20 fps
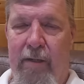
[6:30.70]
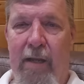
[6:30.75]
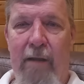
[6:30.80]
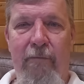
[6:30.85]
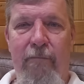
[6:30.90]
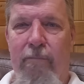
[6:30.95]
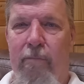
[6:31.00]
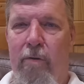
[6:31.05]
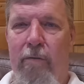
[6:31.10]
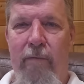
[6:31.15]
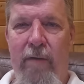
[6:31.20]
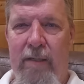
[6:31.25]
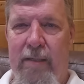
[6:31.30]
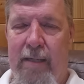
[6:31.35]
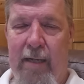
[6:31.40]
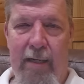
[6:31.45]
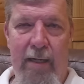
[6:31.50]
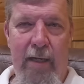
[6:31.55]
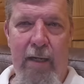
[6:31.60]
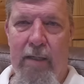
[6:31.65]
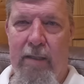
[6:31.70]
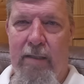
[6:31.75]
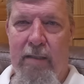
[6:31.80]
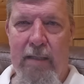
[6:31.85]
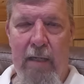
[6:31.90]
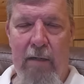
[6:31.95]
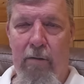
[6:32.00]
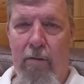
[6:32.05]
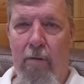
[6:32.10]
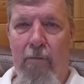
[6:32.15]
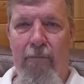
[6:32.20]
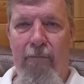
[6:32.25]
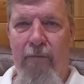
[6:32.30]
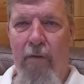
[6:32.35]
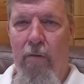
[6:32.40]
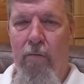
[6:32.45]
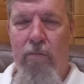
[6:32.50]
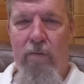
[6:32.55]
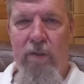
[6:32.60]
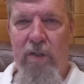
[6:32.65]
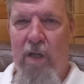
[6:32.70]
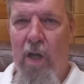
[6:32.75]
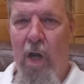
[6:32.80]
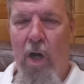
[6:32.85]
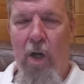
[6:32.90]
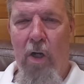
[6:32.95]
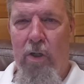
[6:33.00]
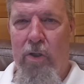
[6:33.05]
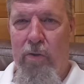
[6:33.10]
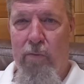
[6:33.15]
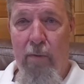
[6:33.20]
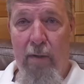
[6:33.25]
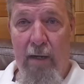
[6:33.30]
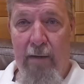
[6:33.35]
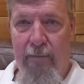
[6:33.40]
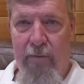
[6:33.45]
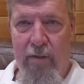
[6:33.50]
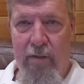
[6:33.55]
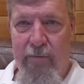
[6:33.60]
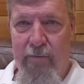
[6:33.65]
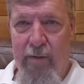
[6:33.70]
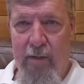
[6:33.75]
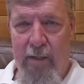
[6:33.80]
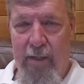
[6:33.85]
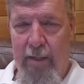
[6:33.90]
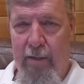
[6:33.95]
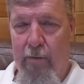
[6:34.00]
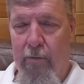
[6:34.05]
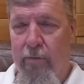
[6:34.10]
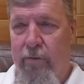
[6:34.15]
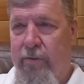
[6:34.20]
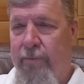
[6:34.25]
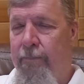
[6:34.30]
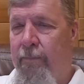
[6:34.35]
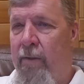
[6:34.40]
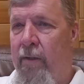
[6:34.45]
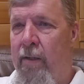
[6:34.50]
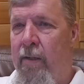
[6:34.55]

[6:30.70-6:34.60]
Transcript: give movie tickets, I don't know, phones, cars, whatever, to illegals.